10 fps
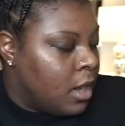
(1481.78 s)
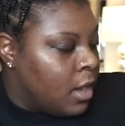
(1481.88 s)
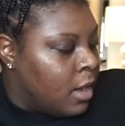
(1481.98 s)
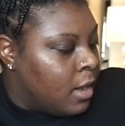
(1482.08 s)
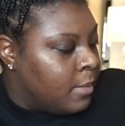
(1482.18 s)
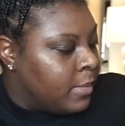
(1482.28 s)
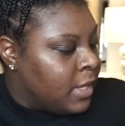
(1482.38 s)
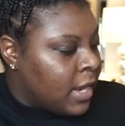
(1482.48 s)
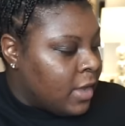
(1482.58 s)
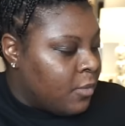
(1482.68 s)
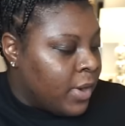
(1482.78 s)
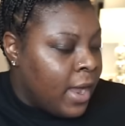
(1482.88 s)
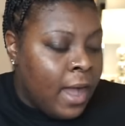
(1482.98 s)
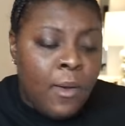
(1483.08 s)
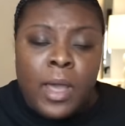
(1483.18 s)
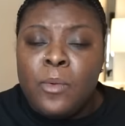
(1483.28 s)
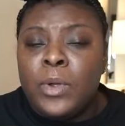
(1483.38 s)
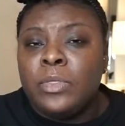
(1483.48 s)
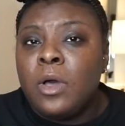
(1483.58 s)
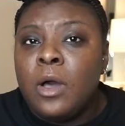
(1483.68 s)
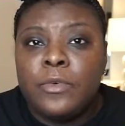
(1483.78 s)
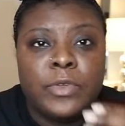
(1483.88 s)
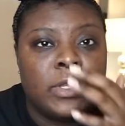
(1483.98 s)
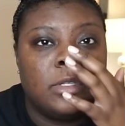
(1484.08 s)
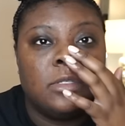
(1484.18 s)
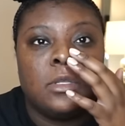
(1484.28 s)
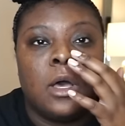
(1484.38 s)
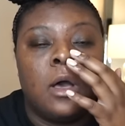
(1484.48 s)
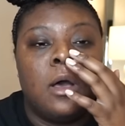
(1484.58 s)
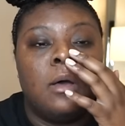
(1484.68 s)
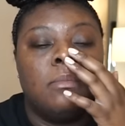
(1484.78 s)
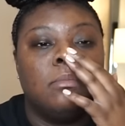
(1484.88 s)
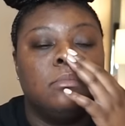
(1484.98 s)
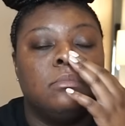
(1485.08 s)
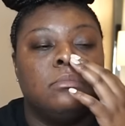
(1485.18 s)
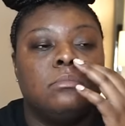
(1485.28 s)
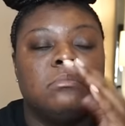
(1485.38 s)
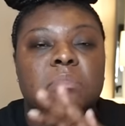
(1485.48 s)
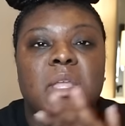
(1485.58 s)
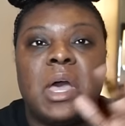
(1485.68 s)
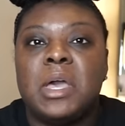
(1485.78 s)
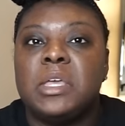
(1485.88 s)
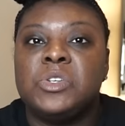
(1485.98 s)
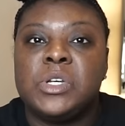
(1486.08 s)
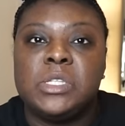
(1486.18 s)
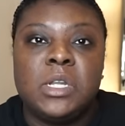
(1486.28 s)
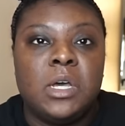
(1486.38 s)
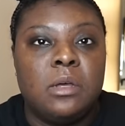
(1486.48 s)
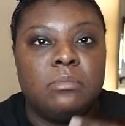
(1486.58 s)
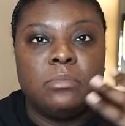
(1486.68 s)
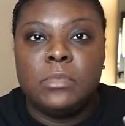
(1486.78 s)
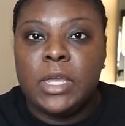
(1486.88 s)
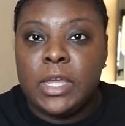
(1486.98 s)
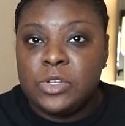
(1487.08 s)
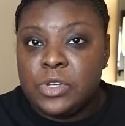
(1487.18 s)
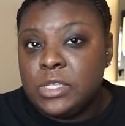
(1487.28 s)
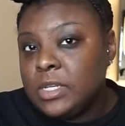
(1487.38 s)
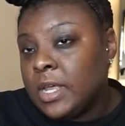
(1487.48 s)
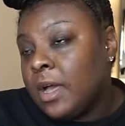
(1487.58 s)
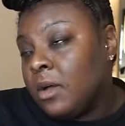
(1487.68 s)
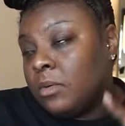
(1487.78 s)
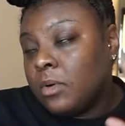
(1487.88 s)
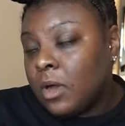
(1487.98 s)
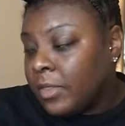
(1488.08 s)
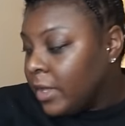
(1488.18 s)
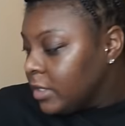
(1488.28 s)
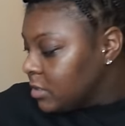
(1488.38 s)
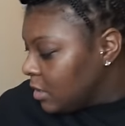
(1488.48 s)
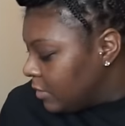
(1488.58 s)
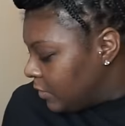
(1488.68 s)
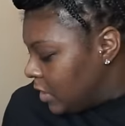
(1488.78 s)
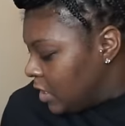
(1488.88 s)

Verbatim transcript: And I can wear out, I can wear in the office, I could dress it up, again, dress it down, all that good stuff.